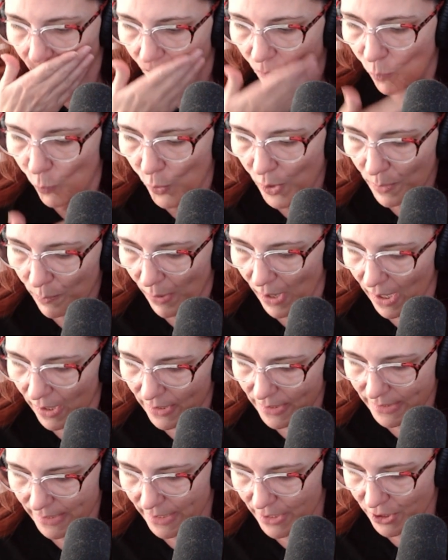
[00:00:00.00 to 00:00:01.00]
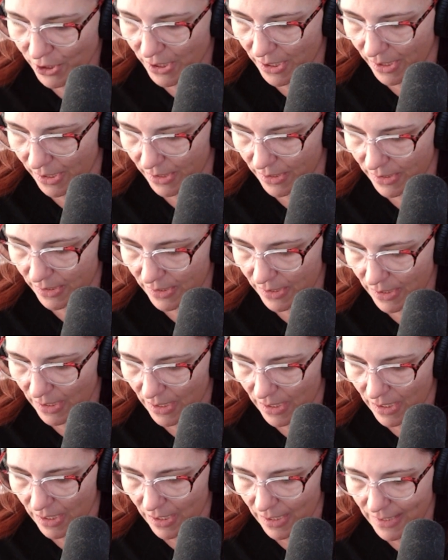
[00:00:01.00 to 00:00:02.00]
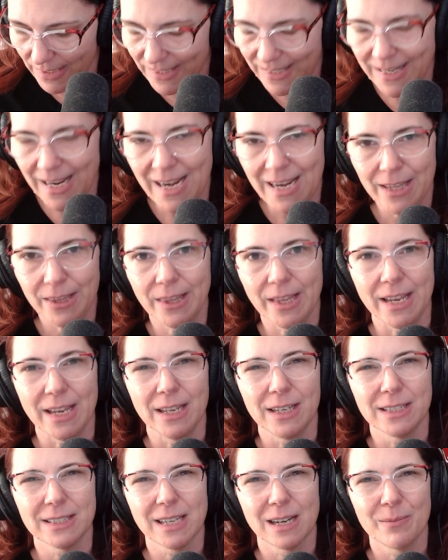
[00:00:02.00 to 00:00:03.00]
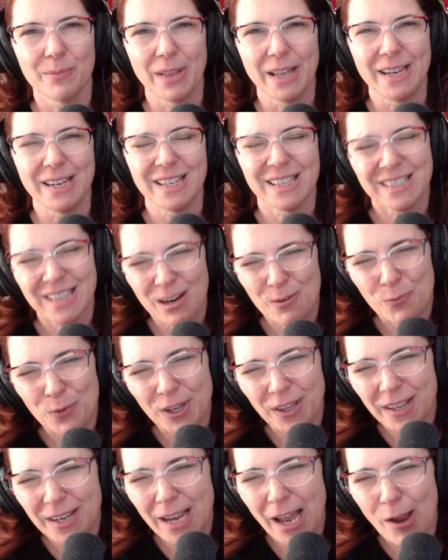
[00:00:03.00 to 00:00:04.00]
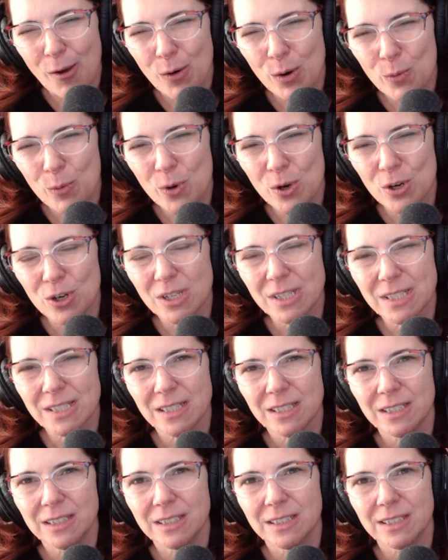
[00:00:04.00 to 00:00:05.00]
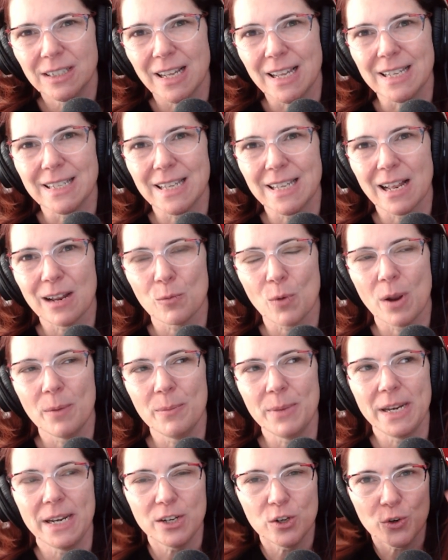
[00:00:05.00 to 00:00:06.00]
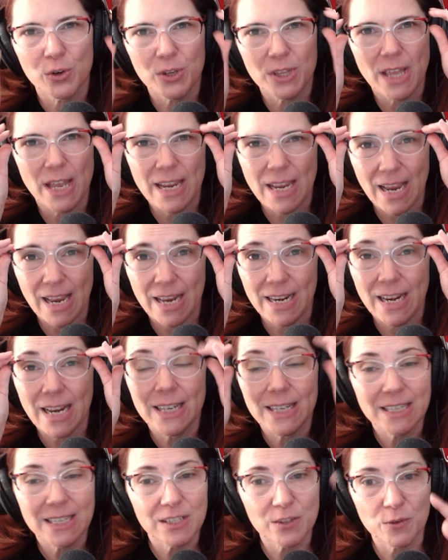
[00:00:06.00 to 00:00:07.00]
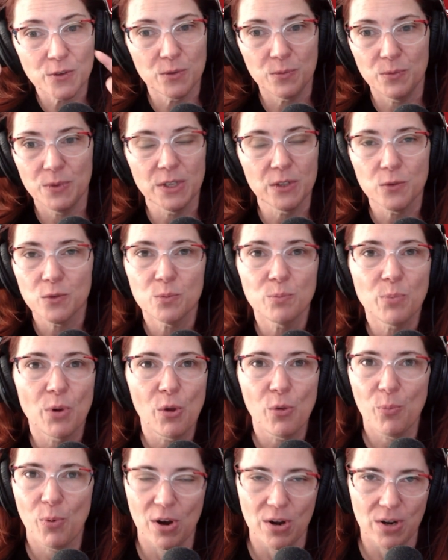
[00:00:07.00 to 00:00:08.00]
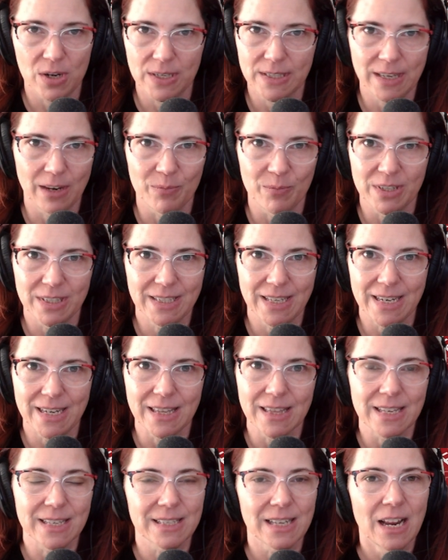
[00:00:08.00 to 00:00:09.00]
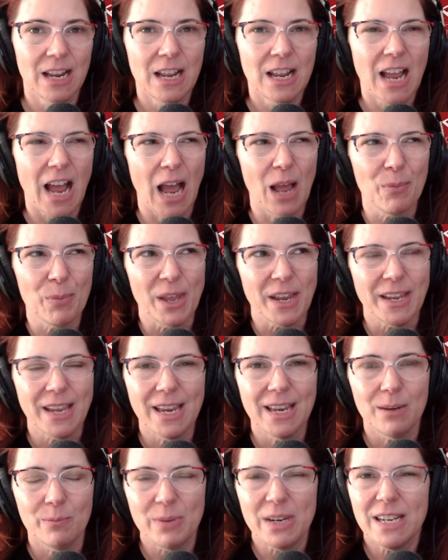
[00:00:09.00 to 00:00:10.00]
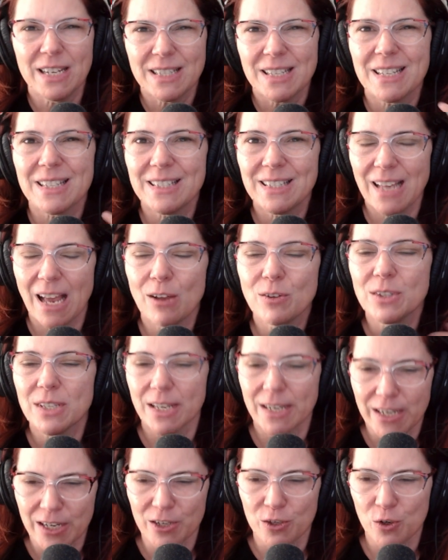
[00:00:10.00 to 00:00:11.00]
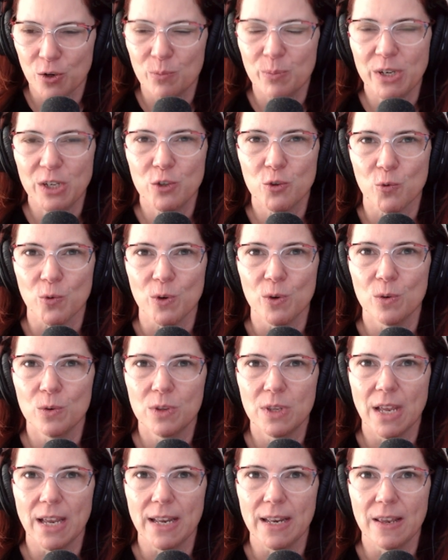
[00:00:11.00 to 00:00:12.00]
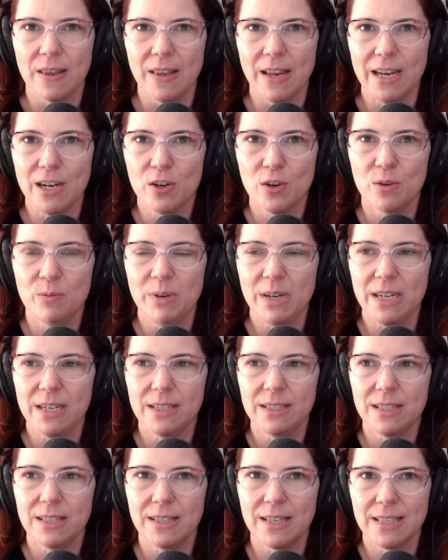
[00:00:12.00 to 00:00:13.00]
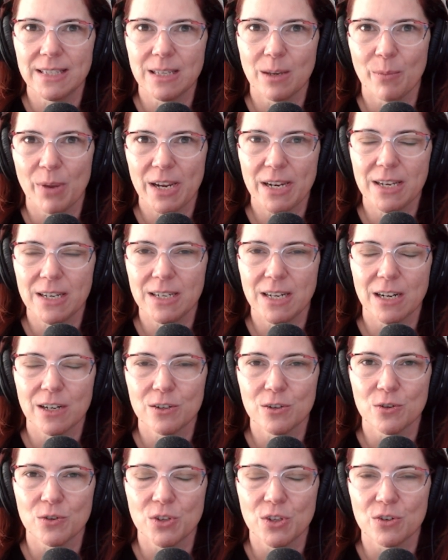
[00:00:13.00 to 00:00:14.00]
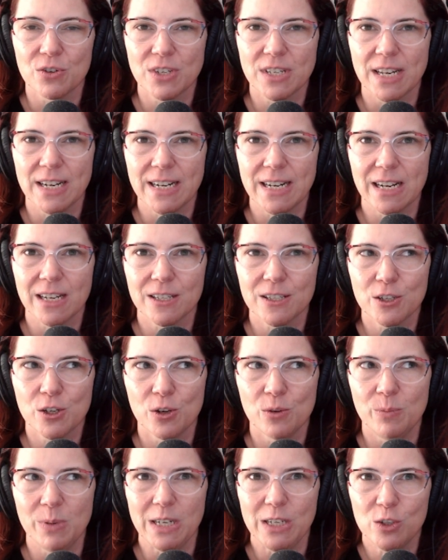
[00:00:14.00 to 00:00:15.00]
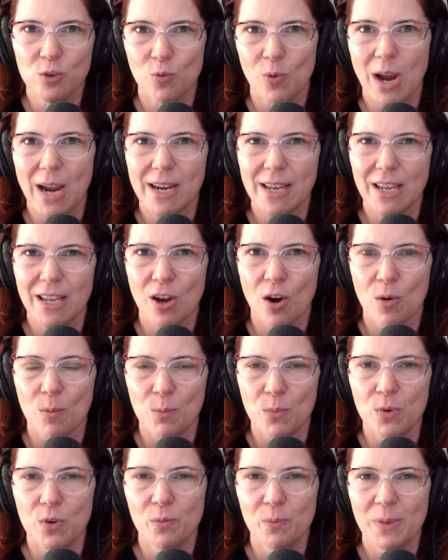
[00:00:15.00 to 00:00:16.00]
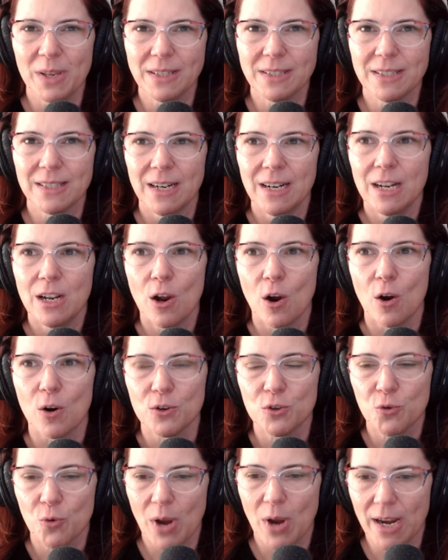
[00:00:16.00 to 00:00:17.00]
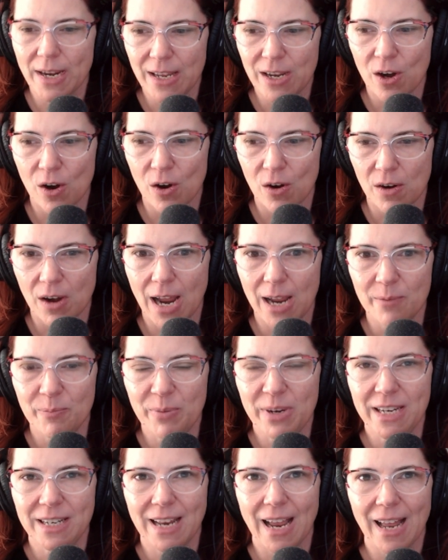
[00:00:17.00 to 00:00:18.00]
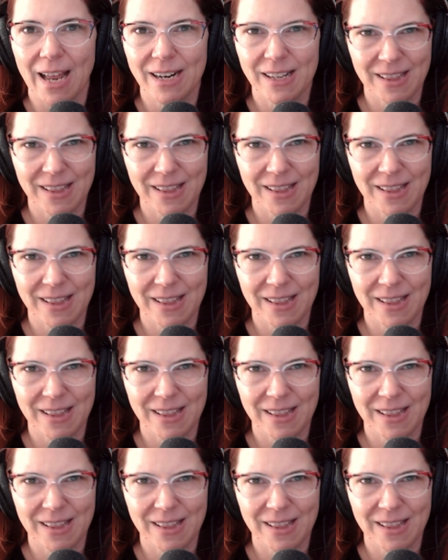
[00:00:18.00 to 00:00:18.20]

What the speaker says: When politicians say things, I'm like, is that really how it works? Is that, I mean, could they, and this was both parties have been saying this. I'm like, because it sounds like it could be true that they could be, the semiconductors they're sending us could be tracking our movements or tracking our IP data.